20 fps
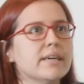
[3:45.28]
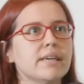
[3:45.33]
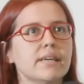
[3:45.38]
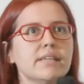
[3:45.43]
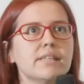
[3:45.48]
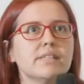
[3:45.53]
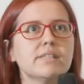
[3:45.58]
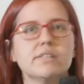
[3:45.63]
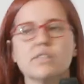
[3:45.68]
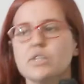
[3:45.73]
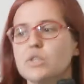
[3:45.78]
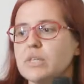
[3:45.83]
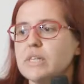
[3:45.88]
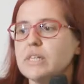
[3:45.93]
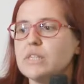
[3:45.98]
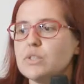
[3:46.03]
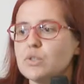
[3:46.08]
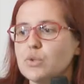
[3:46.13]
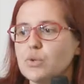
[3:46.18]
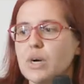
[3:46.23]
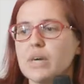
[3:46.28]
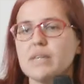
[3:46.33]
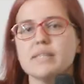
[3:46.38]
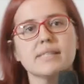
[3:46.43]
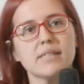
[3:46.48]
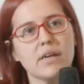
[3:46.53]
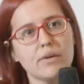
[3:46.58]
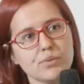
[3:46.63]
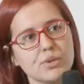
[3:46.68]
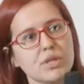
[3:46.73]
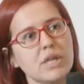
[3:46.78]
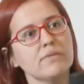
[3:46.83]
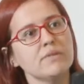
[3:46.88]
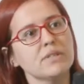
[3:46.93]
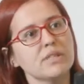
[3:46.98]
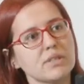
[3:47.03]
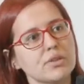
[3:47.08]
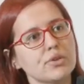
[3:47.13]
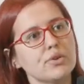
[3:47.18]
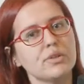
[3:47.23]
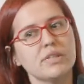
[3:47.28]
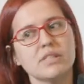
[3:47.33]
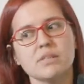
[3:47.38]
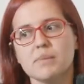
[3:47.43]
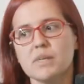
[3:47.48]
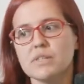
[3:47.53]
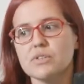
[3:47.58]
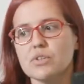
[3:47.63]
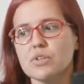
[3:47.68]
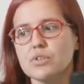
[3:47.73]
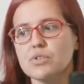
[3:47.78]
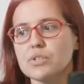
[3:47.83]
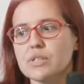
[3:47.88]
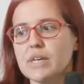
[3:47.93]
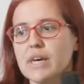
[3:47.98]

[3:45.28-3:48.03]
It requires downtime with accurate methods,